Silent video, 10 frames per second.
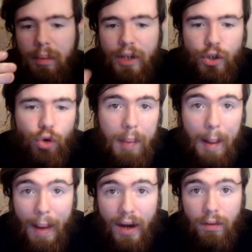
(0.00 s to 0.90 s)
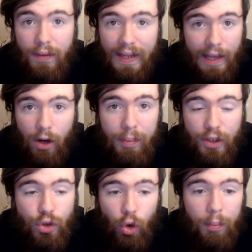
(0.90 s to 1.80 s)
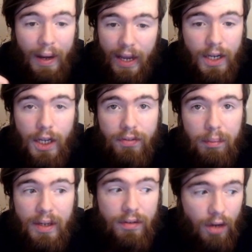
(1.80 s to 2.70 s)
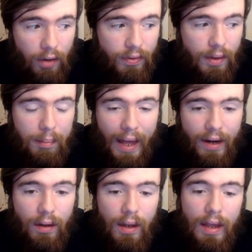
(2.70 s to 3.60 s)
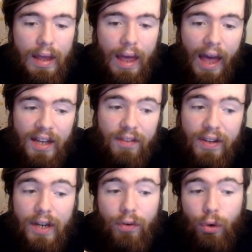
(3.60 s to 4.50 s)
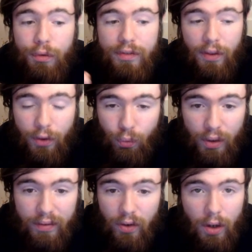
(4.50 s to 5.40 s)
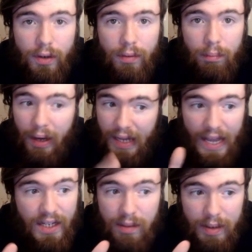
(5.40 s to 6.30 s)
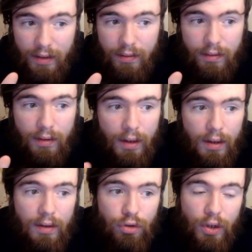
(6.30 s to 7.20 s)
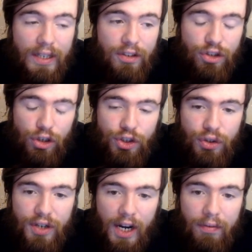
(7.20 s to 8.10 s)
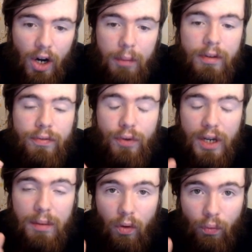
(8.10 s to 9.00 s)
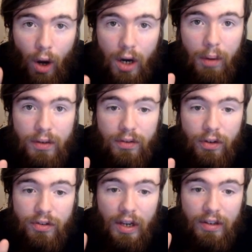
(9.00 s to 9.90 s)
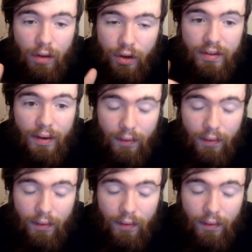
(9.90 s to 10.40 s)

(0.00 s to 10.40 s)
be destroyed by battle. They cannot be destroyed by any other means other than battle. And if he ever goes to the graveyard by any means, you get to search your deck for up to 3 rock monsters as long as their